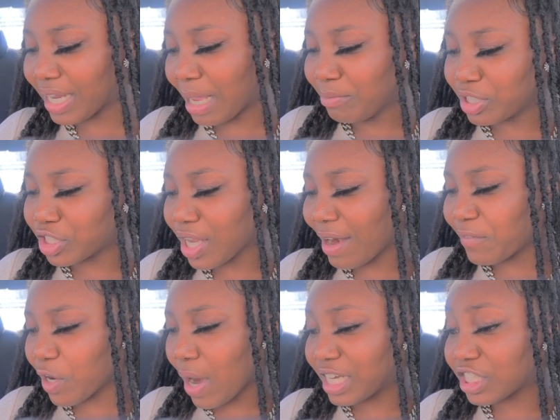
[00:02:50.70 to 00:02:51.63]
I'm just trying to
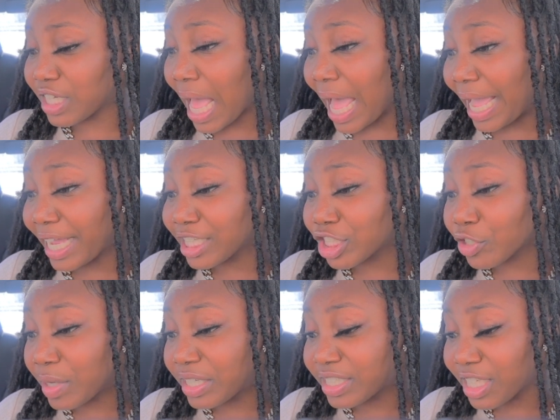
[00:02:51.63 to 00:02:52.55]
figure out should I
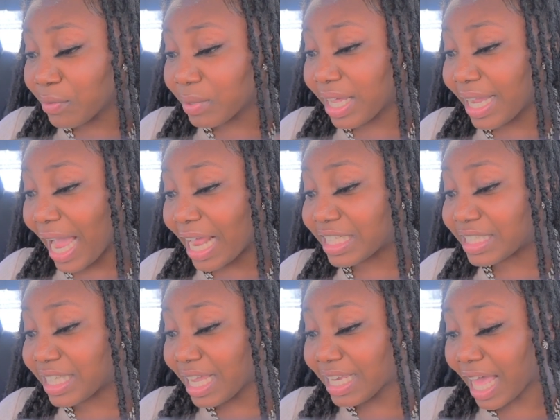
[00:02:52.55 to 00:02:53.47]
answer it and see what they gotta say.